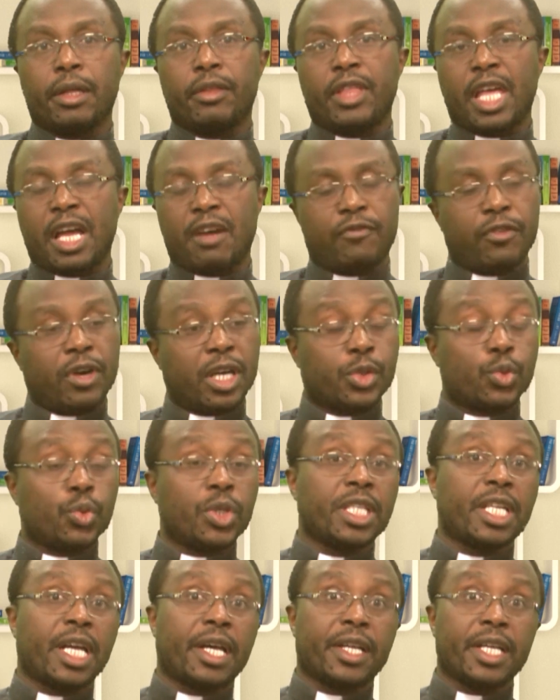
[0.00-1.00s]
Therefore, as
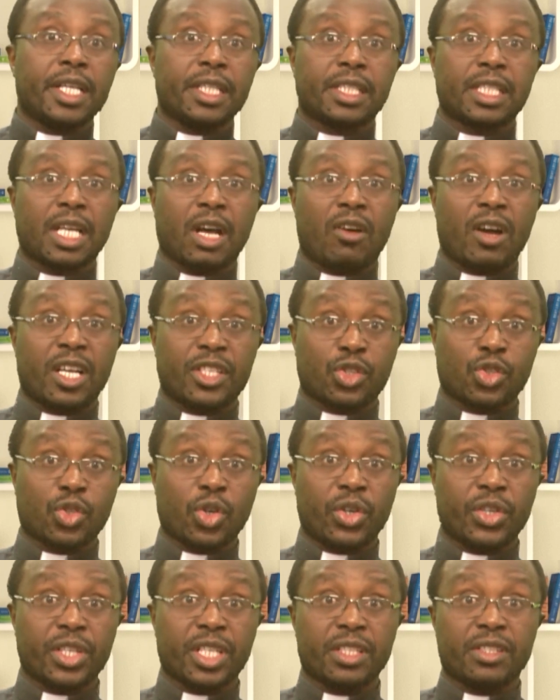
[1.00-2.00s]
we narrate our
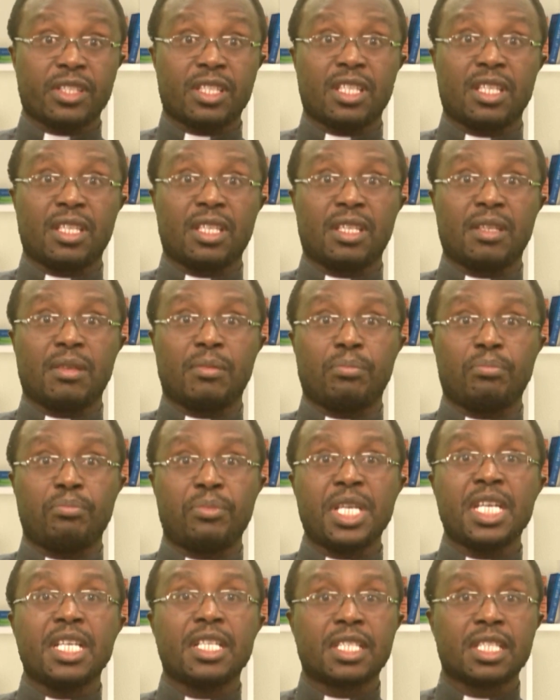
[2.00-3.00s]
stories,
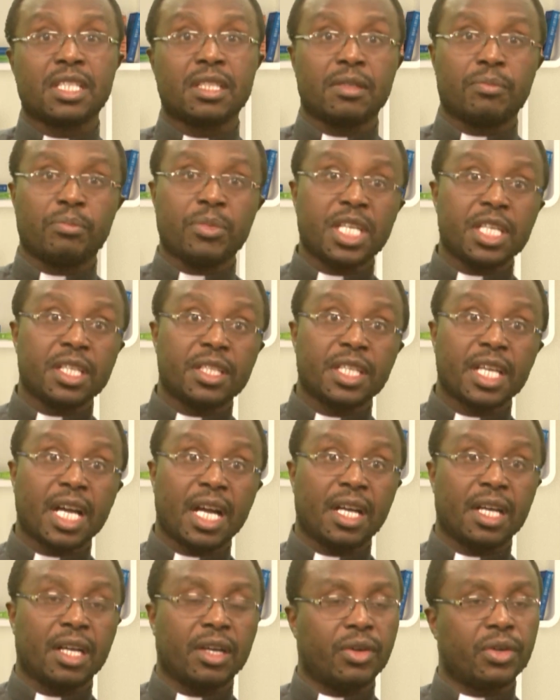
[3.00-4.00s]
be it in
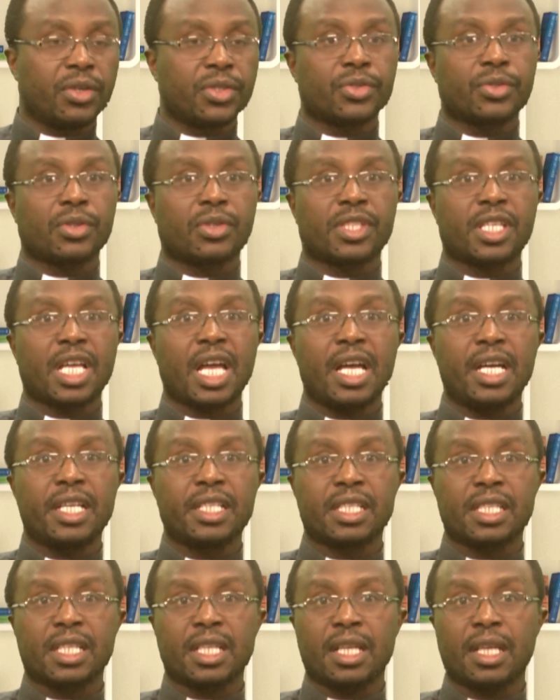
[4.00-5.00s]
media or in
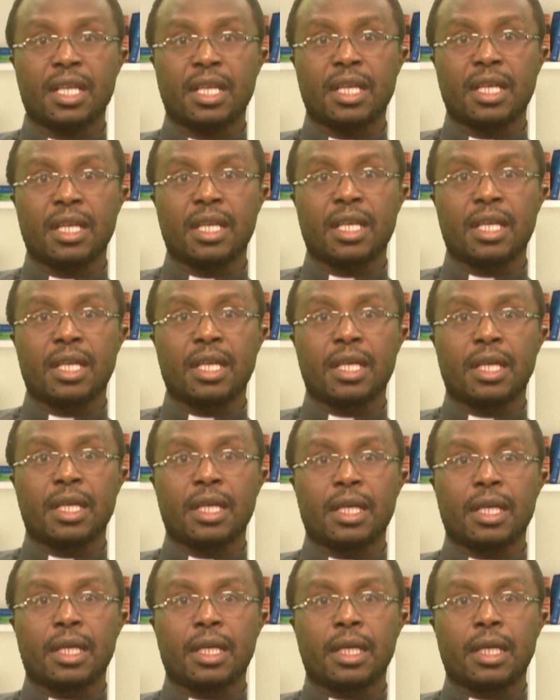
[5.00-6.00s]
society,
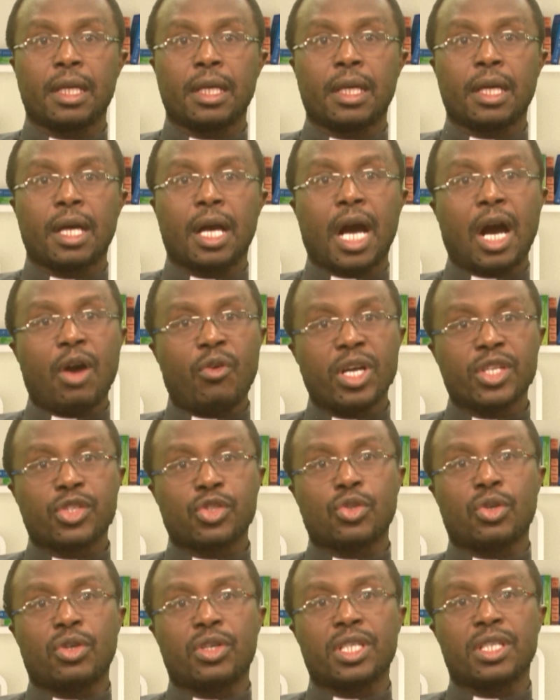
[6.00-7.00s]
our
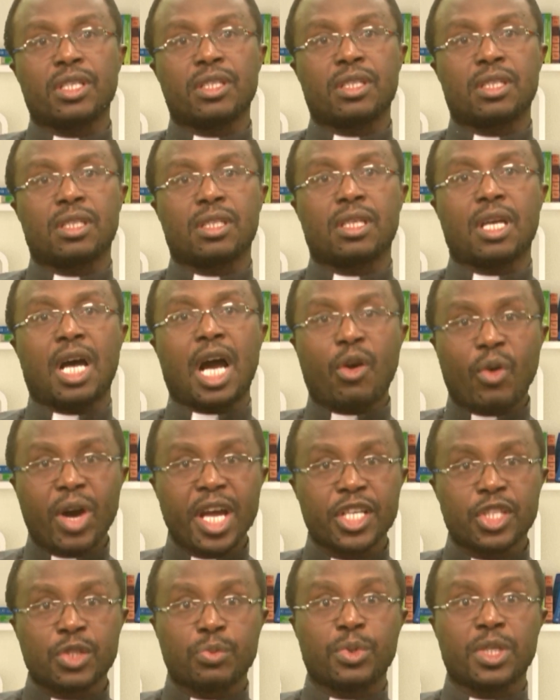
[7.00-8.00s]
stories, our
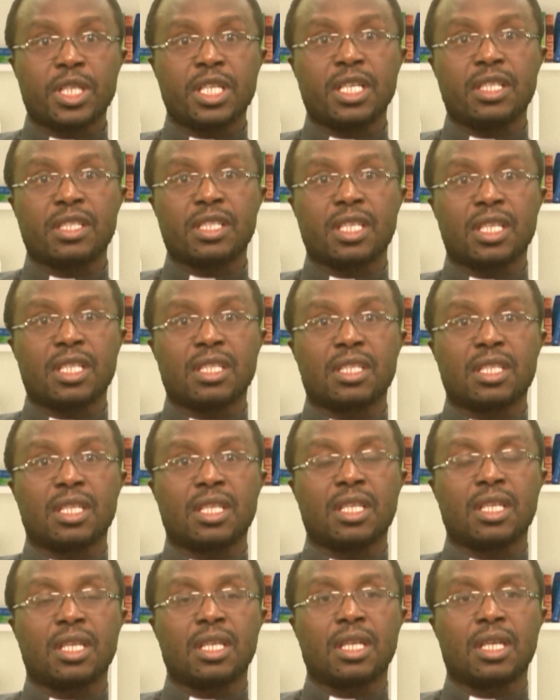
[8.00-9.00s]
experiences
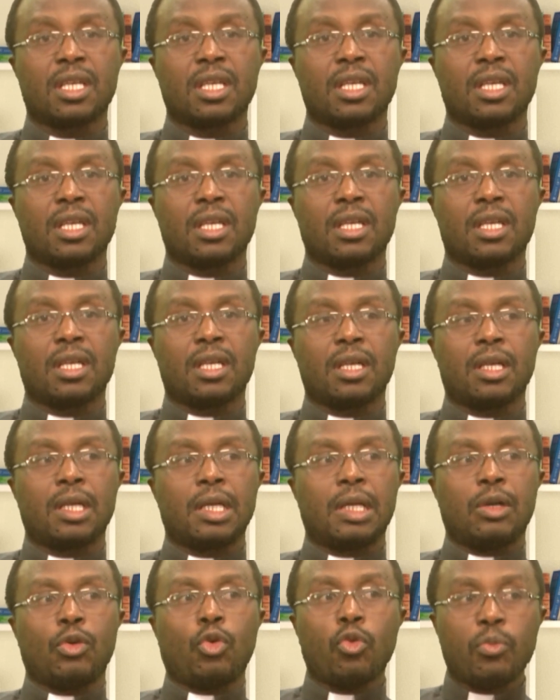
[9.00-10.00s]

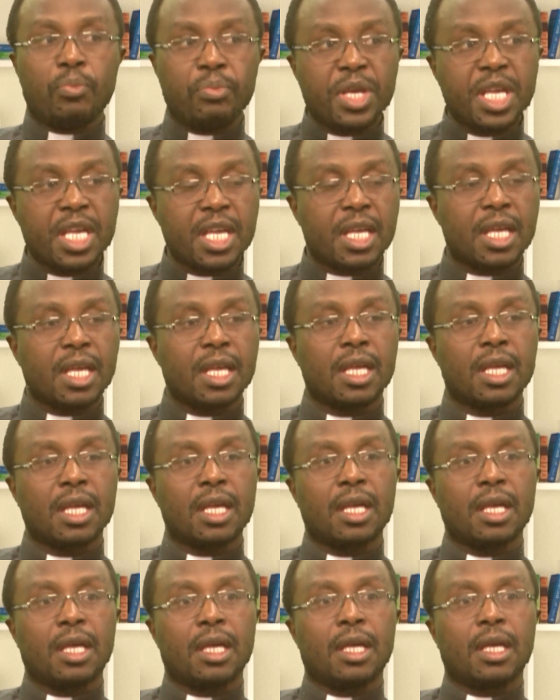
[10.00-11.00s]
will be
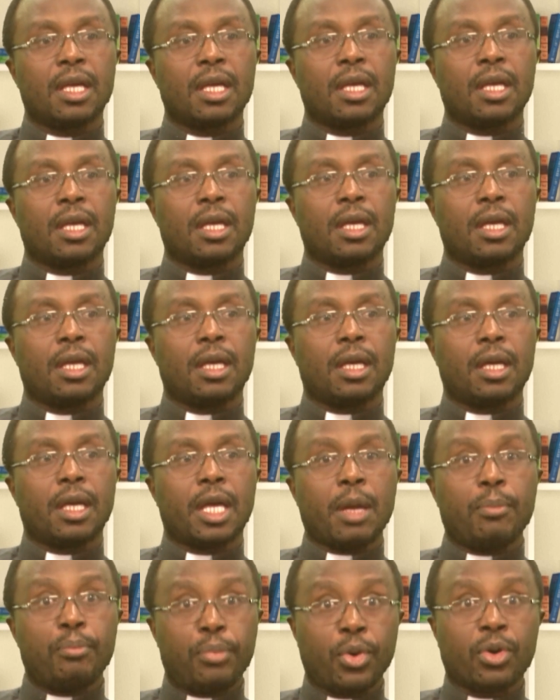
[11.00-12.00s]

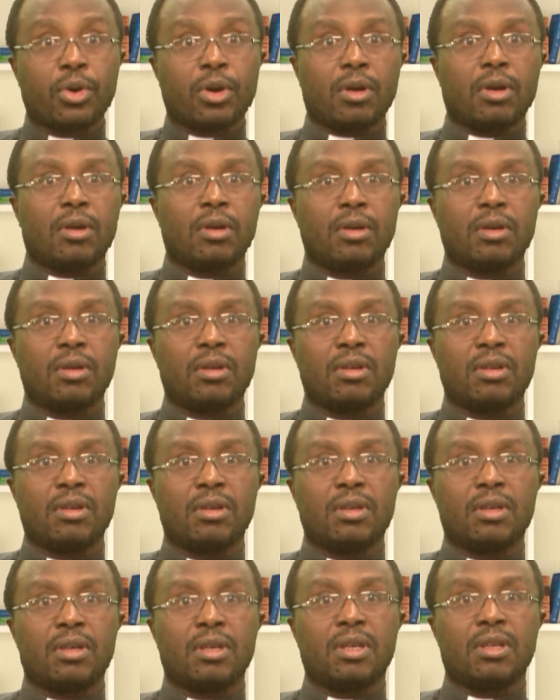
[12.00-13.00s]
a book
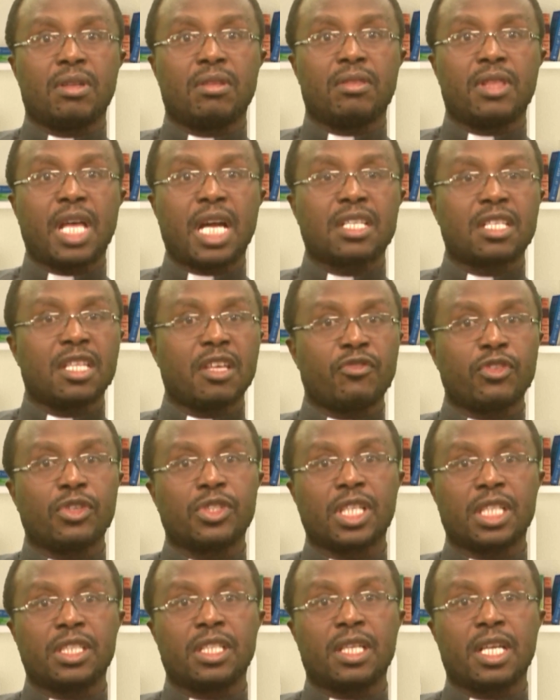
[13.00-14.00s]
that the
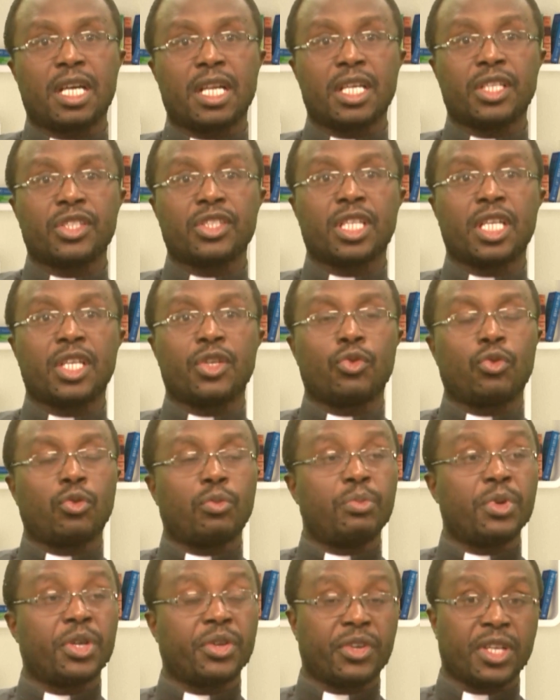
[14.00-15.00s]
future generation will
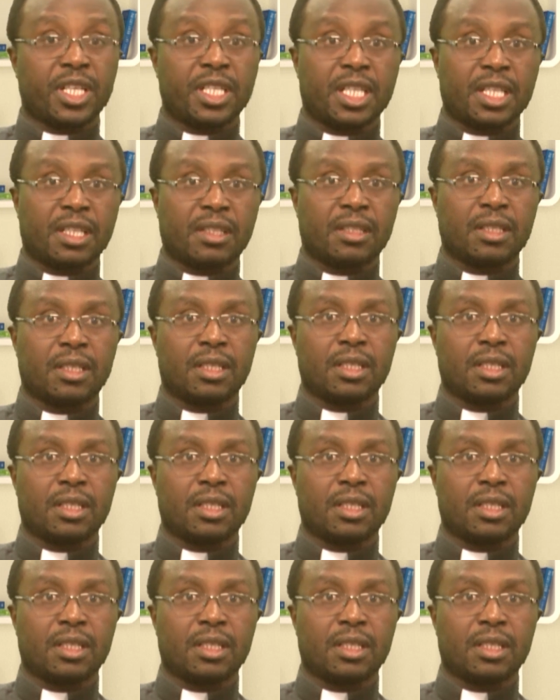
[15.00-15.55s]
be reading.